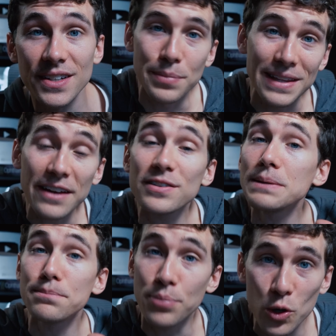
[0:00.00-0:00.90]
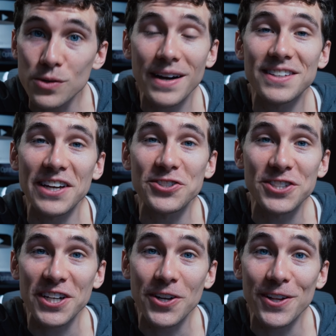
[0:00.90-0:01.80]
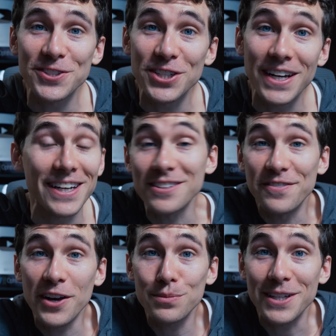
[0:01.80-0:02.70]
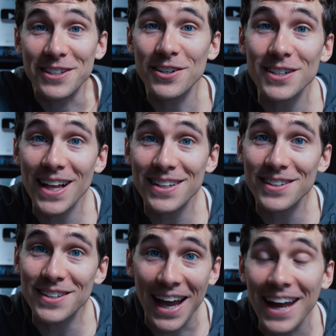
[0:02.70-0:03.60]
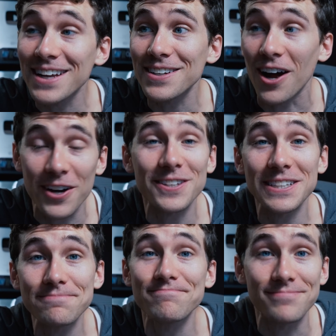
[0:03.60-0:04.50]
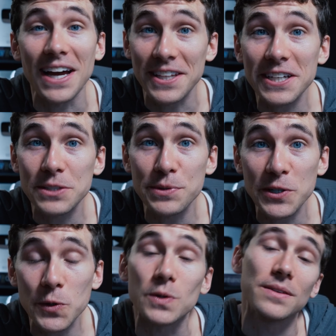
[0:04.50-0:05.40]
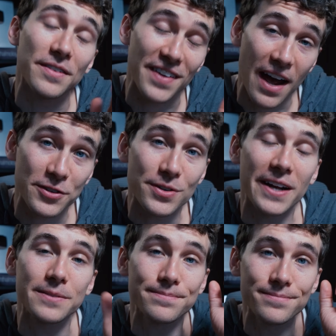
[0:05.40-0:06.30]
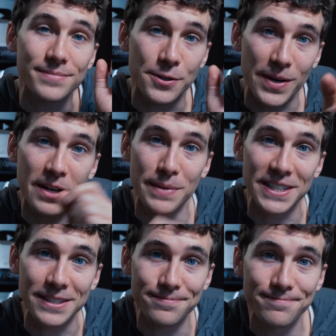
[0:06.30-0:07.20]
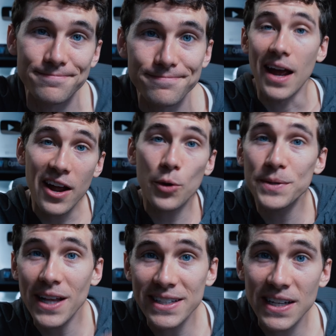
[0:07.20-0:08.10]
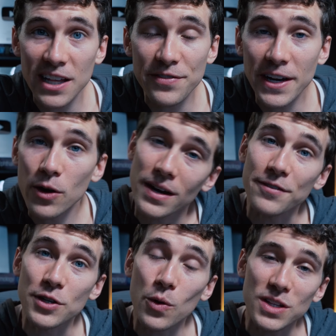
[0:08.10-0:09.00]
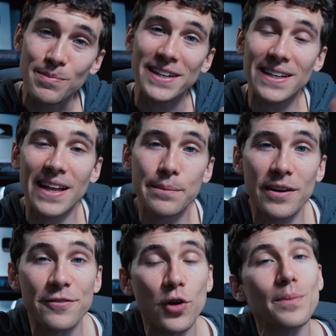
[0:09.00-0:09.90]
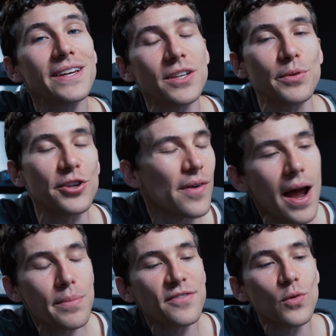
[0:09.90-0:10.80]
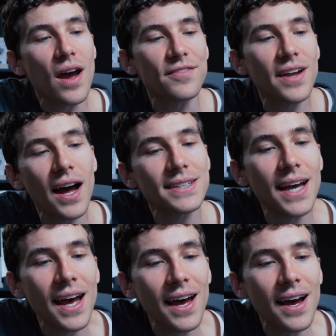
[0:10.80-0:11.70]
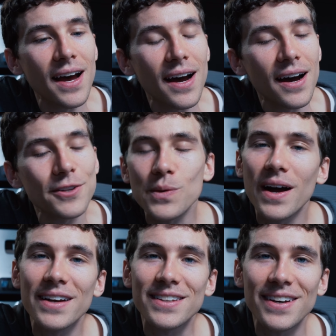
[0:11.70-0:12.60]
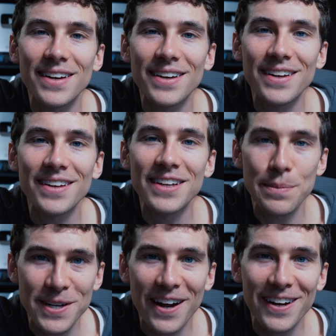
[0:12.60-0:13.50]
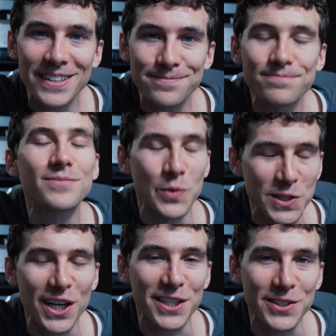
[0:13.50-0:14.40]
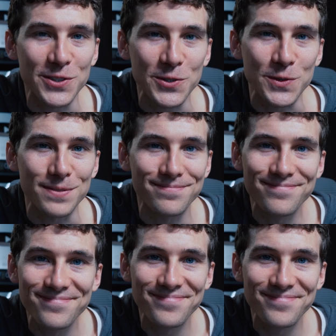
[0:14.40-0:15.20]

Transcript: But thankfully, polarization technology is available in sunglasses and honestly, I think it's pretty cool. If you haven't tried them, recommend it. Hey, I hope you liked today's video. If so, smash that like button for me. Subscribe if you have not. Otherwise, keep an eye on it. We'll talk to you soon.